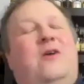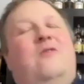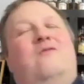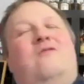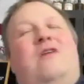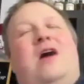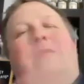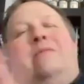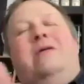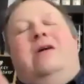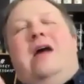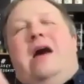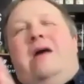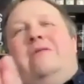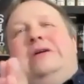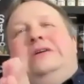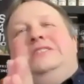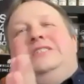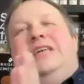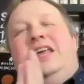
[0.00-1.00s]
Robert, I
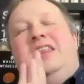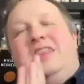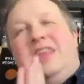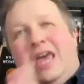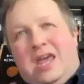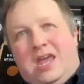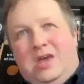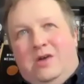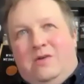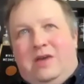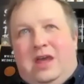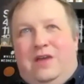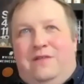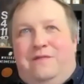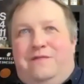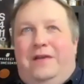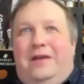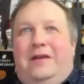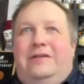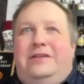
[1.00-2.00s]
want to say thank you again
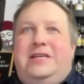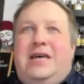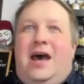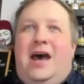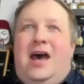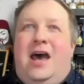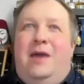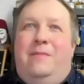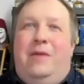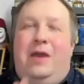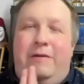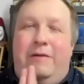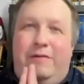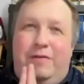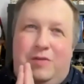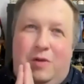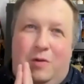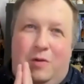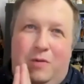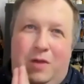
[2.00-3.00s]
for your time. It
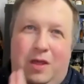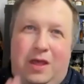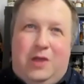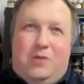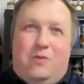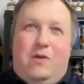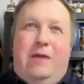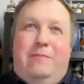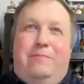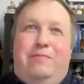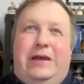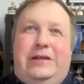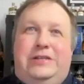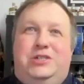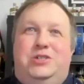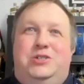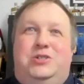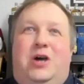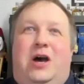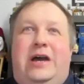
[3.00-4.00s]
was a really great
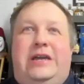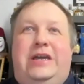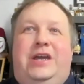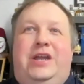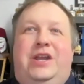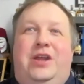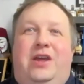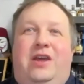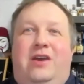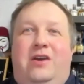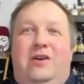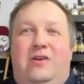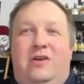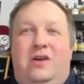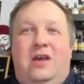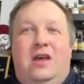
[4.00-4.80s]
pleasure talking to you.